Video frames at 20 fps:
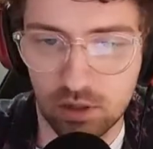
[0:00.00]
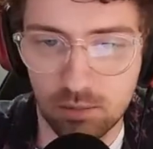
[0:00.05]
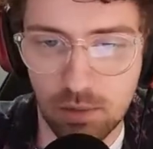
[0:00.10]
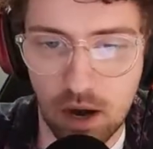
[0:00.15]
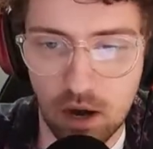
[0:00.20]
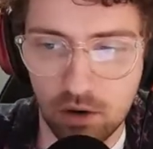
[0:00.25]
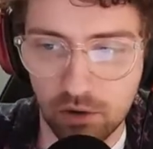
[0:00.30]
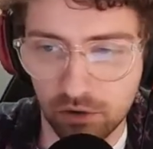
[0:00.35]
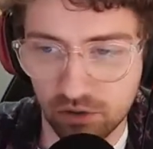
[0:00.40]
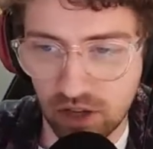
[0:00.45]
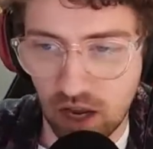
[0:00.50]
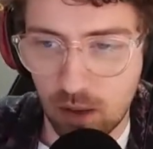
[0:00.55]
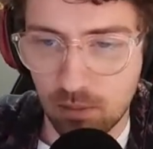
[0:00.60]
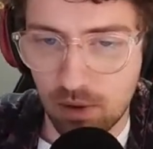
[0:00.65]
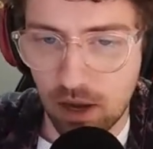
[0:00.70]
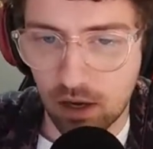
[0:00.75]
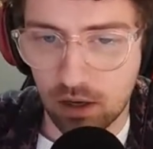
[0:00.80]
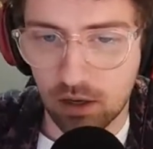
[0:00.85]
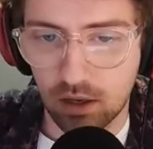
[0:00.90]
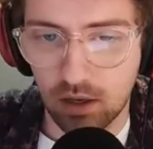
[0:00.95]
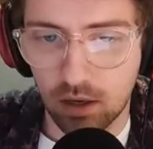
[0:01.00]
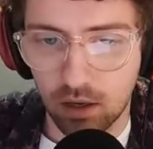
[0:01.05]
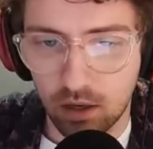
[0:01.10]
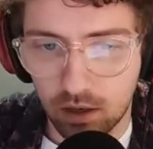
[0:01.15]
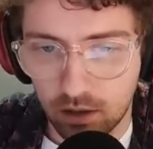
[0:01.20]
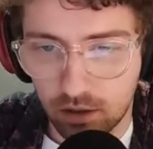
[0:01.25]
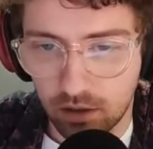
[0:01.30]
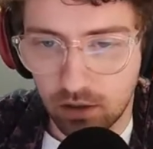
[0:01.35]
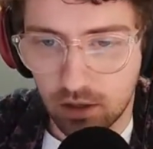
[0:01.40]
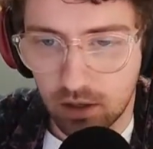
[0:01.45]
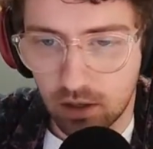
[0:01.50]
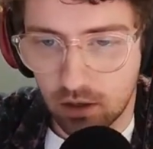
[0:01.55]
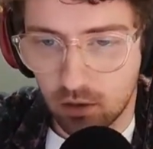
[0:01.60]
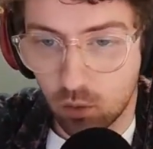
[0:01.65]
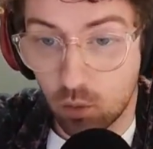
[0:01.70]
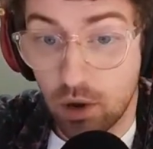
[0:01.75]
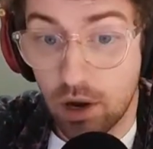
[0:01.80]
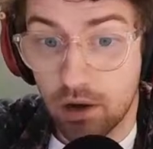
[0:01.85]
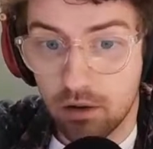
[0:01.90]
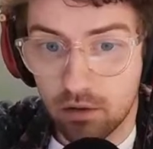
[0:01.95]
Mariners came back and
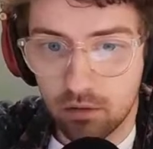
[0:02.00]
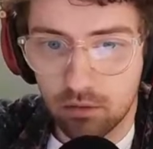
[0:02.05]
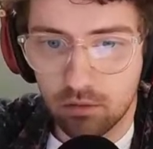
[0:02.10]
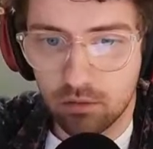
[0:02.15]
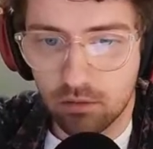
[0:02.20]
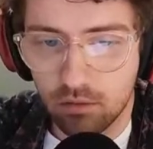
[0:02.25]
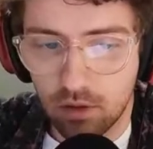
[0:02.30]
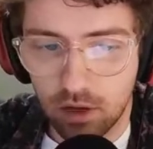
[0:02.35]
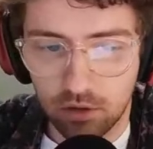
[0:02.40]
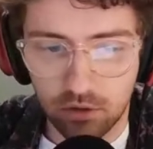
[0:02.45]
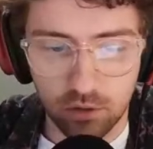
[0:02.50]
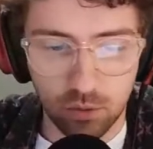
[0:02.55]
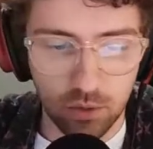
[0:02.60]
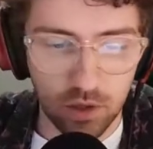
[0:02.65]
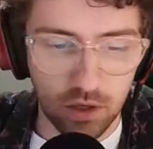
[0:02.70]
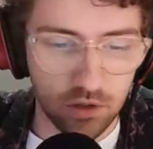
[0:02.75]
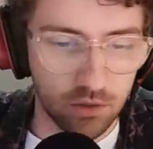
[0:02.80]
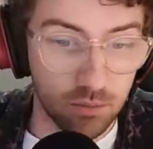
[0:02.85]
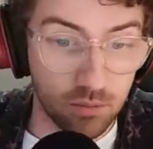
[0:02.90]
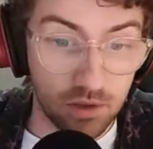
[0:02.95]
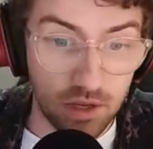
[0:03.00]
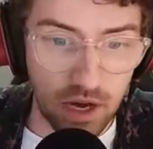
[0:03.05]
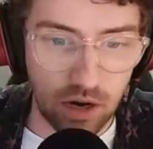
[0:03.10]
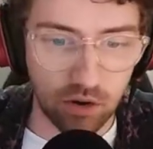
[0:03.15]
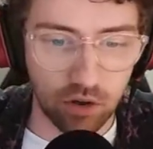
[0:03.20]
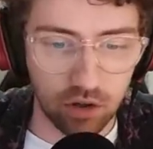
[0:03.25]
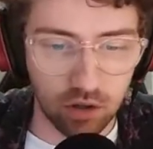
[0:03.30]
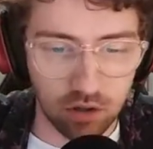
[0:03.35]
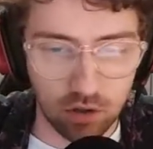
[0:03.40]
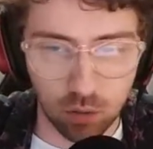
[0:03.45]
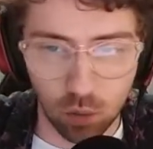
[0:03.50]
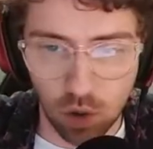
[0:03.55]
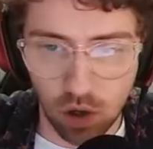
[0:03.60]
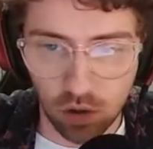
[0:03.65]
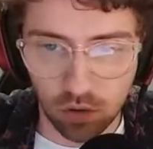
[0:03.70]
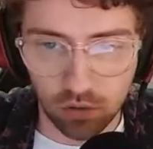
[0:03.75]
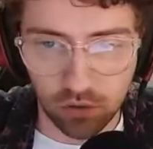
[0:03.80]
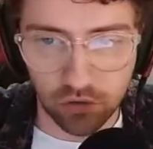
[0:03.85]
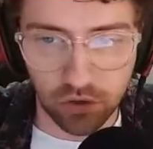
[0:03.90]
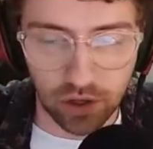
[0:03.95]
won thanks to some Garang
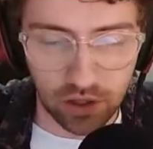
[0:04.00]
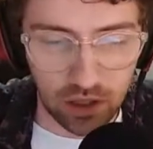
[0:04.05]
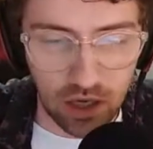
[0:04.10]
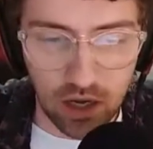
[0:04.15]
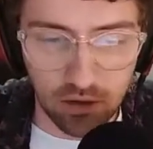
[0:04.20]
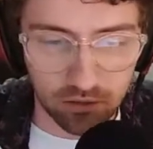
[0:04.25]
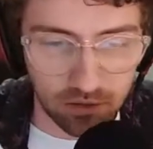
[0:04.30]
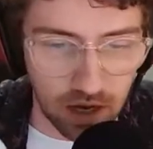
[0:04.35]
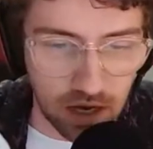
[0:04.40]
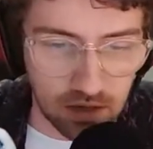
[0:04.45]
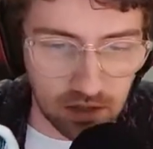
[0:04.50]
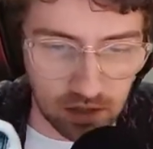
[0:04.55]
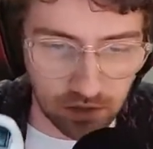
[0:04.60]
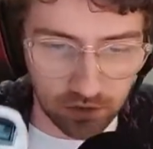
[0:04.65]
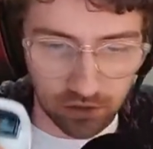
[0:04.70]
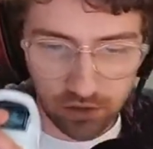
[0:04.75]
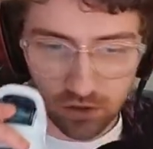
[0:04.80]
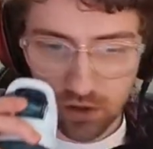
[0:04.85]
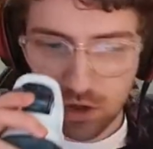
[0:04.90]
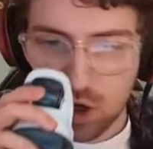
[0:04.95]
Kowal second half antics.